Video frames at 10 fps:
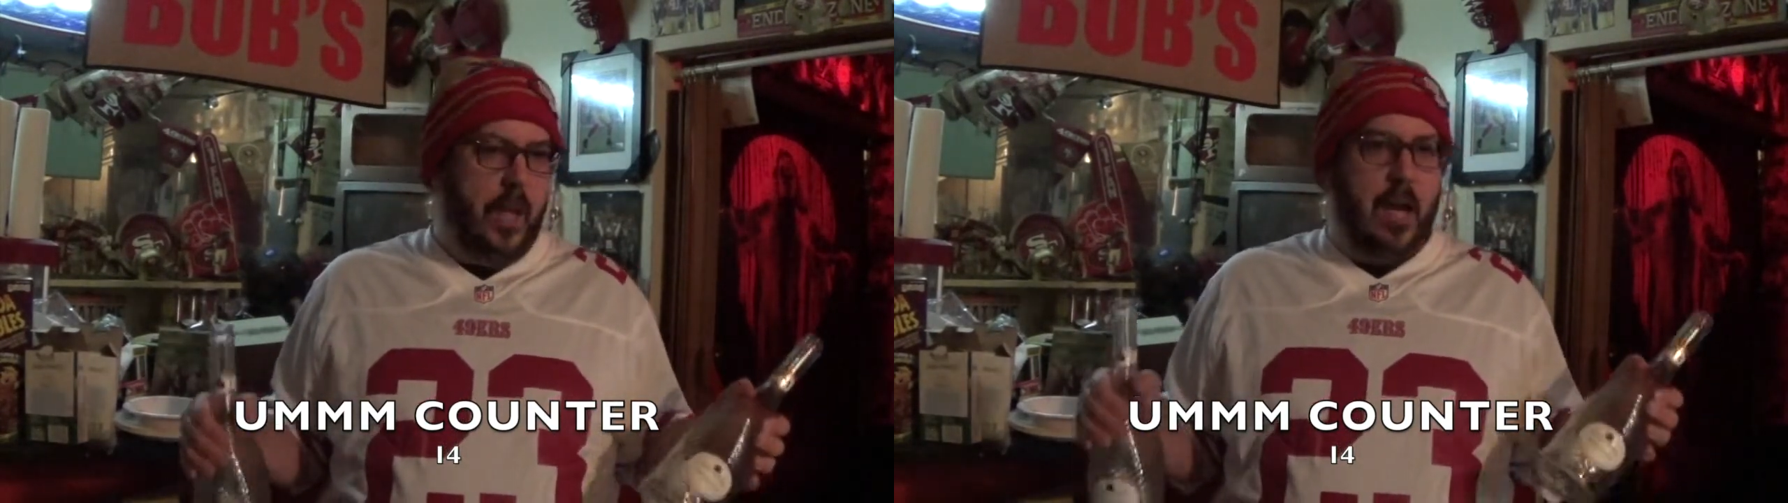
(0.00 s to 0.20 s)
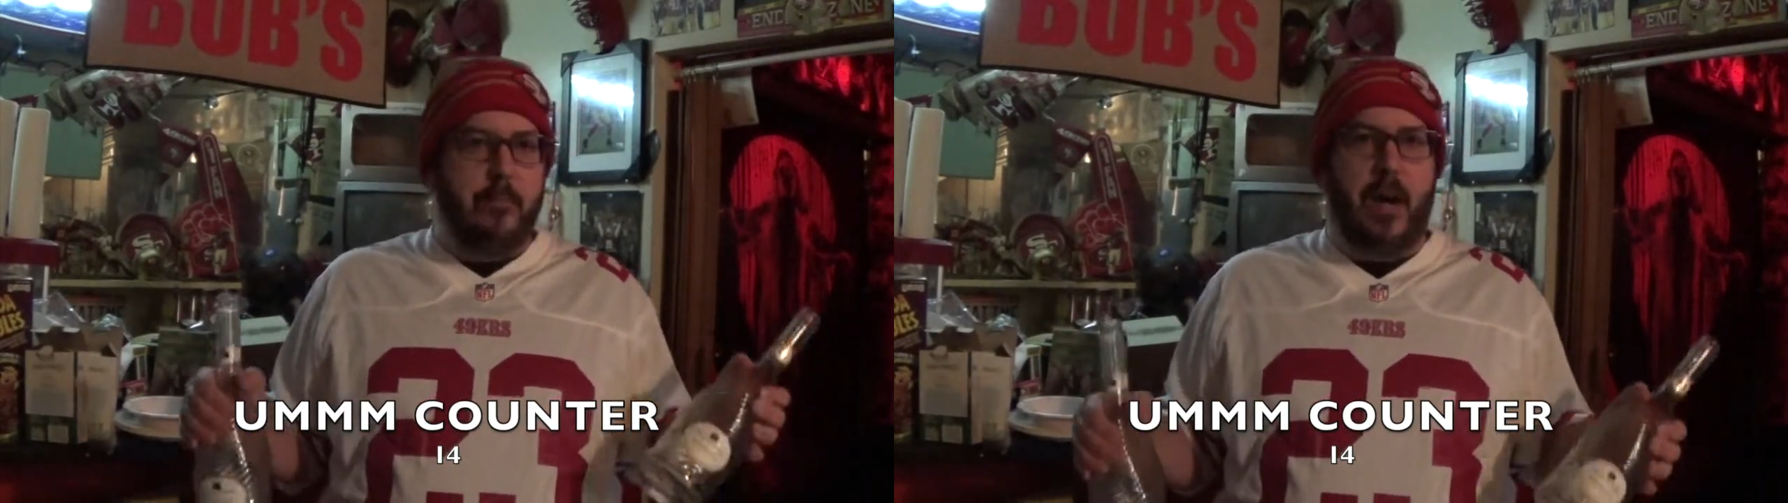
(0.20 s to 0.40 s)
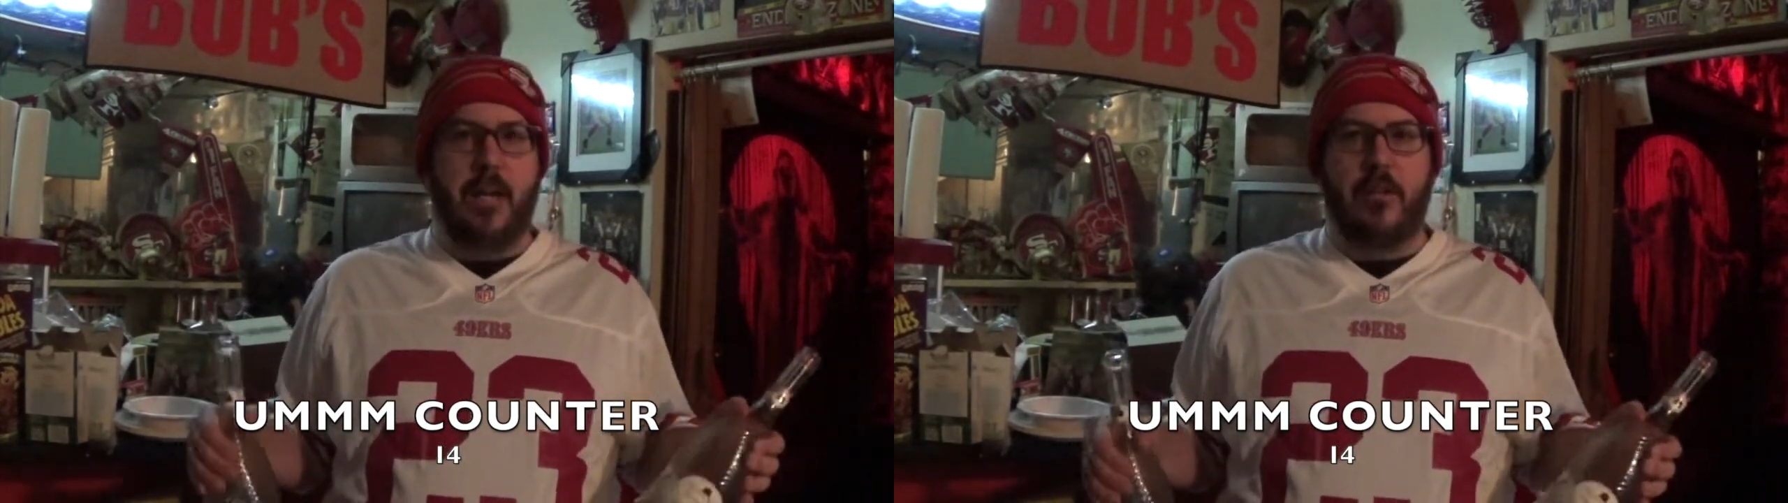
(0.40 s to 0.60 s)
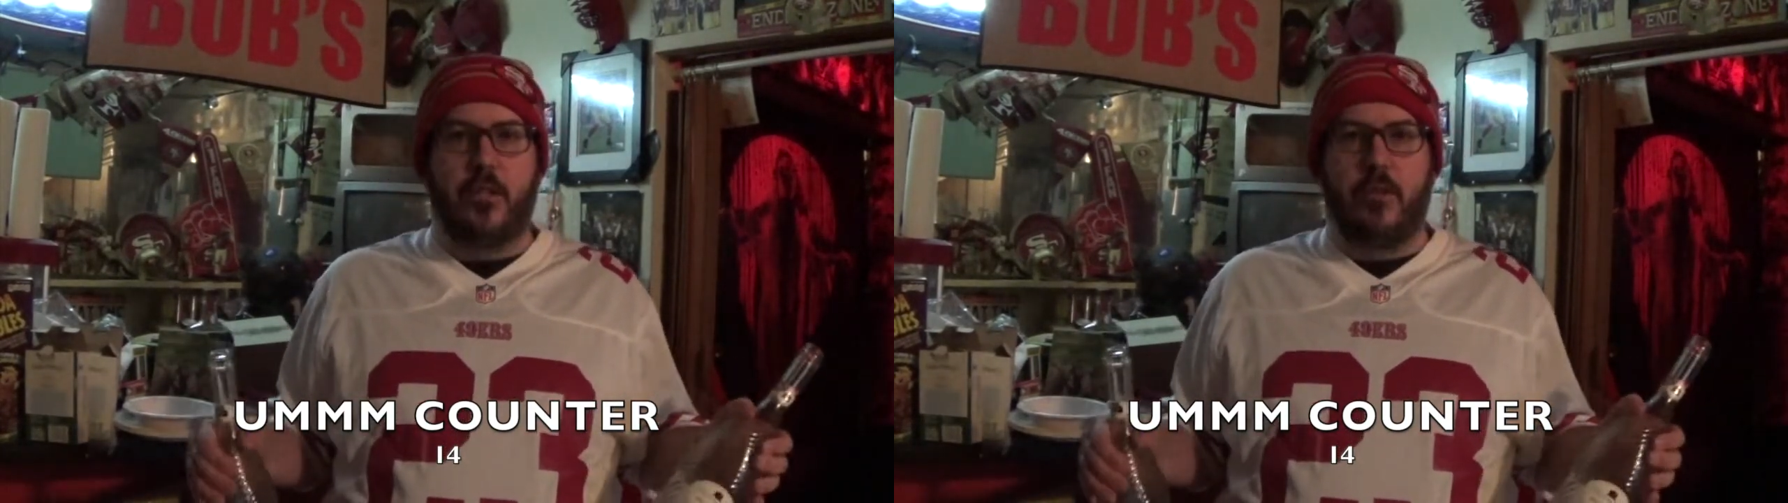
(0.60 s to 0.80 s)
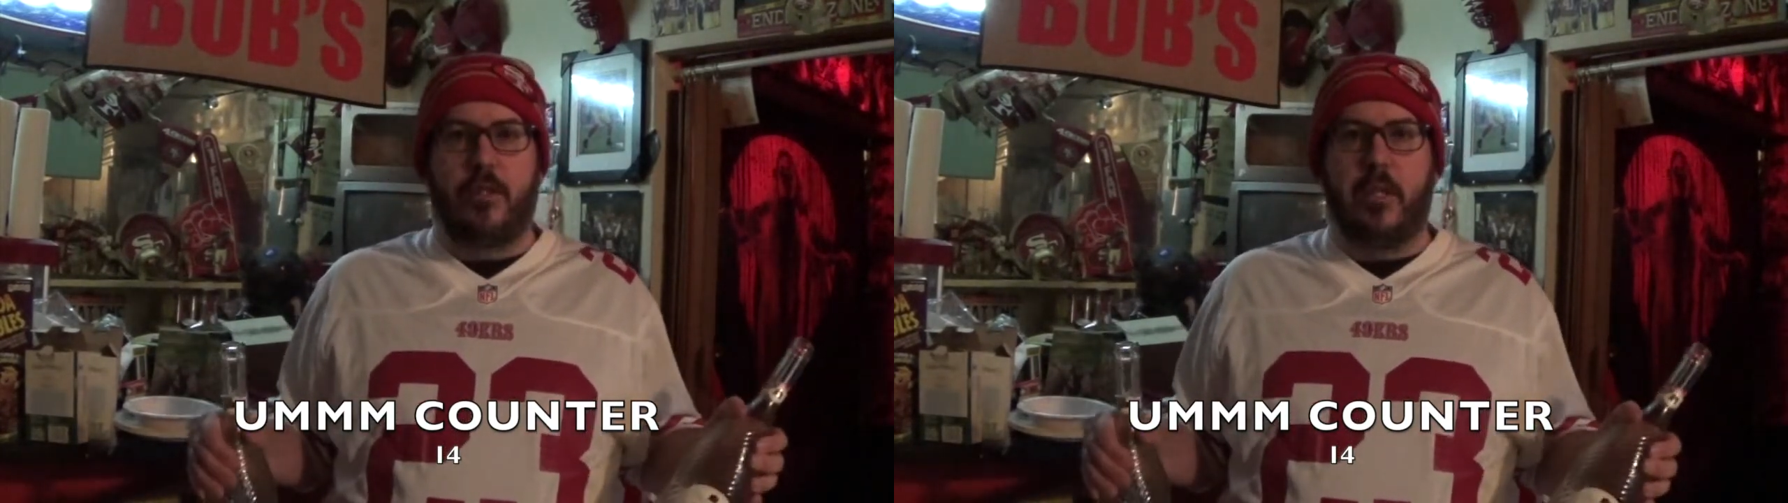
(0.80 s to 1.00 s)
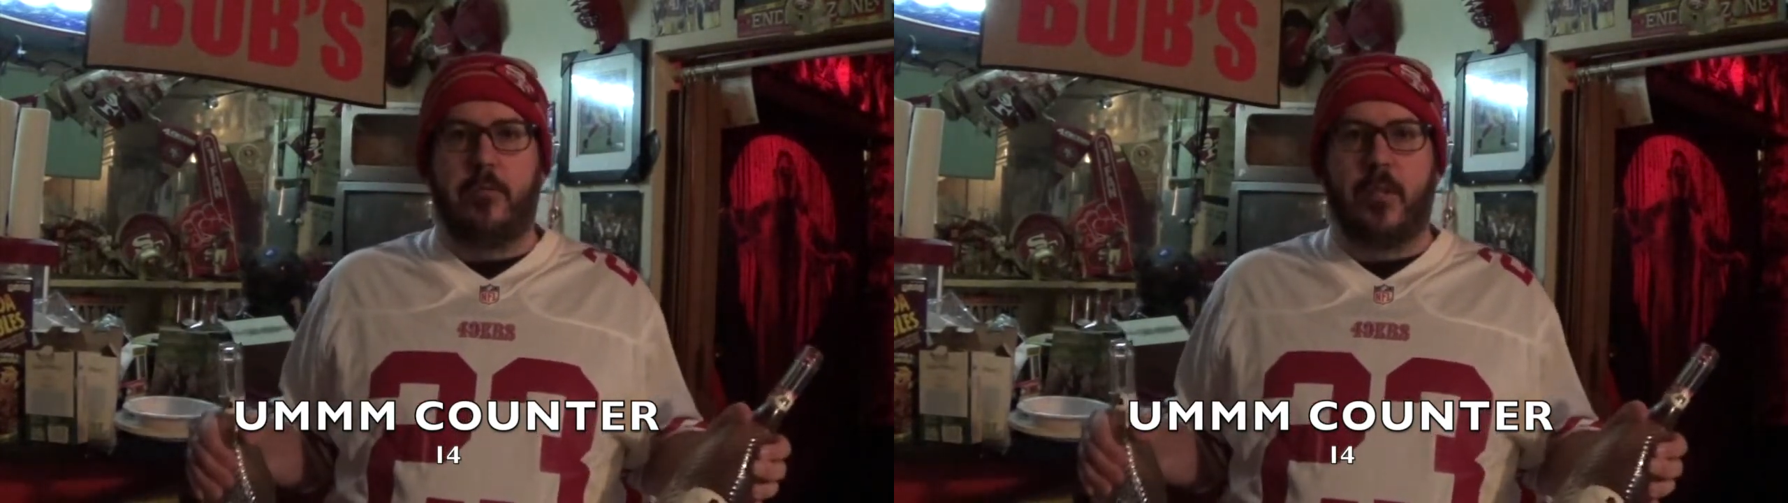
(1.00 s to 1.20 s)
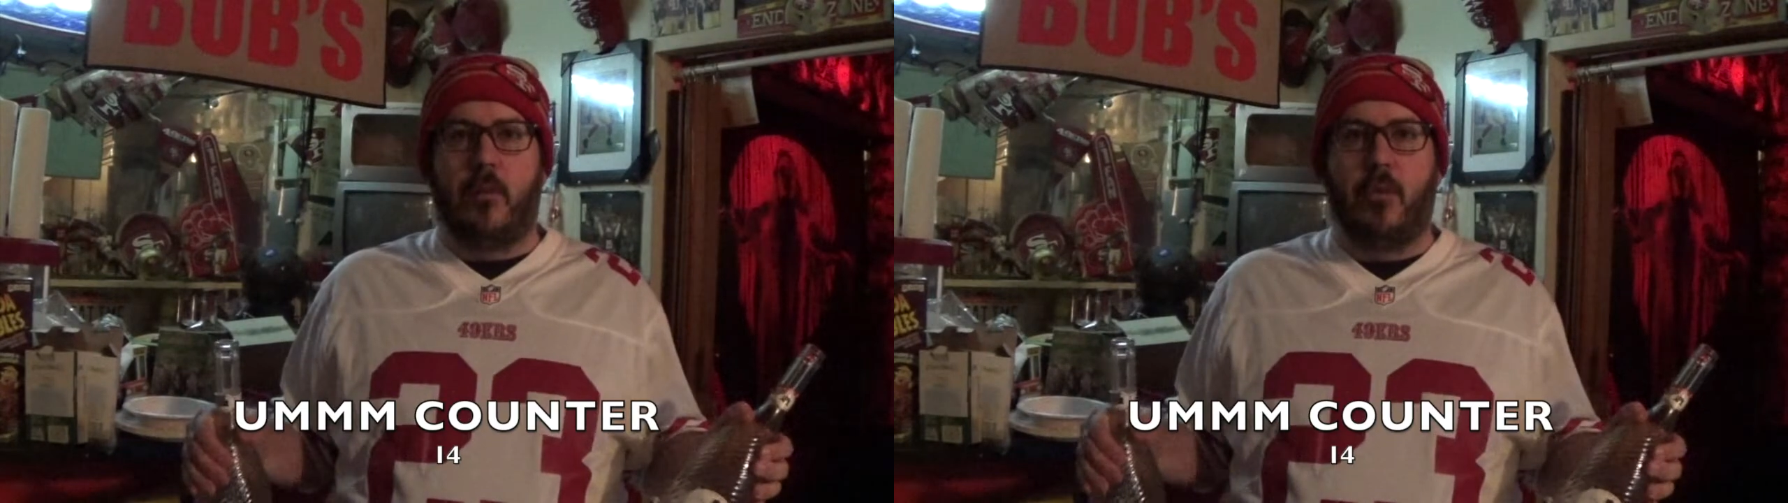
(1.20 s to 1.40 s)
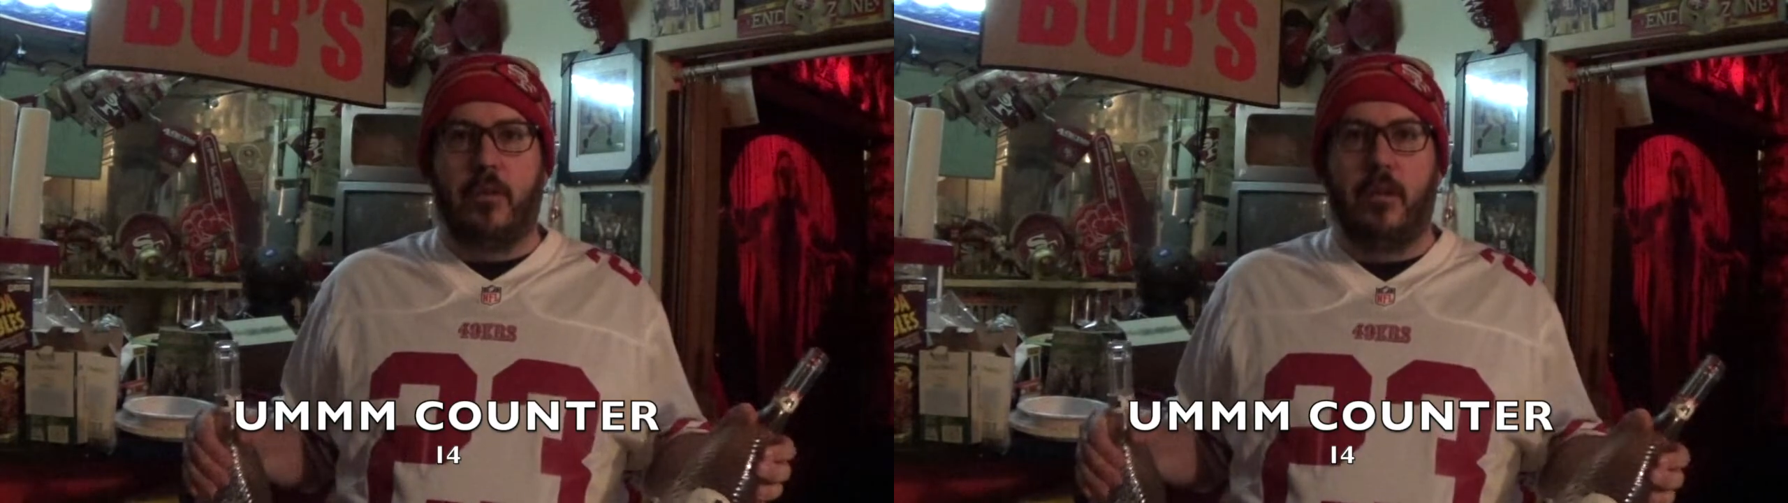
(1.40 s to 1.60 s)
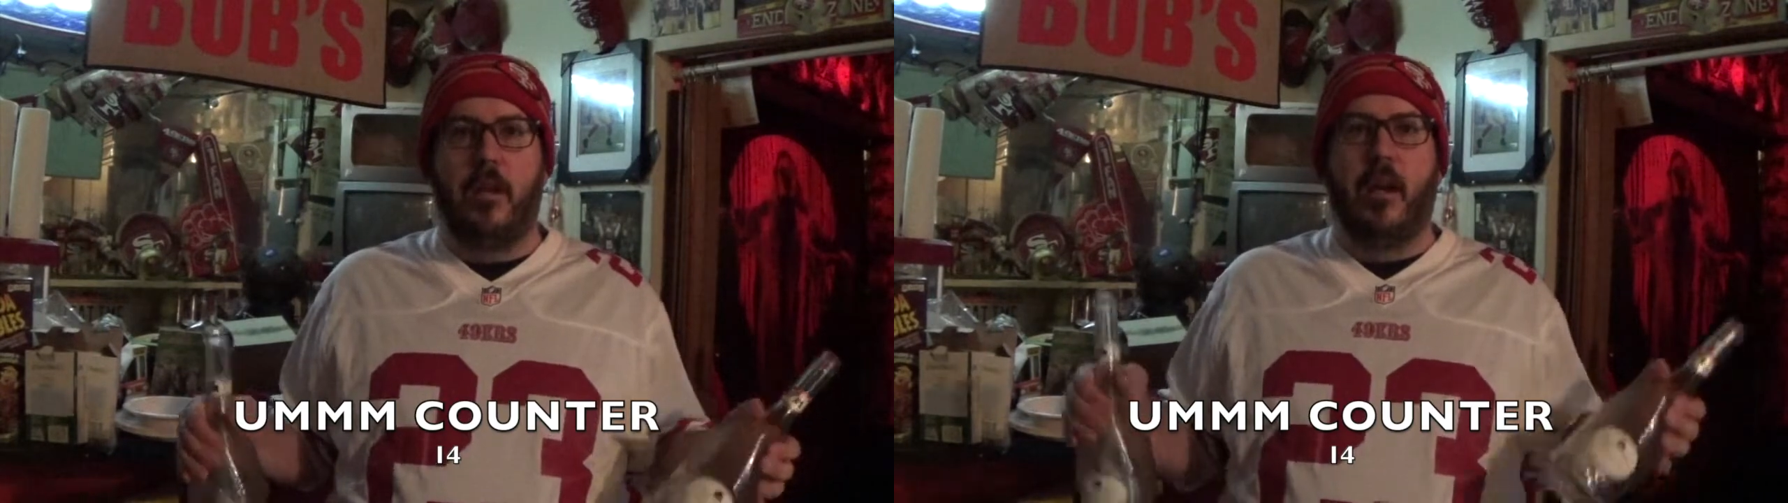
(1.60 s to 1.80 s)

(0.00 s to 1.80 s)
I buy a jersey of someone,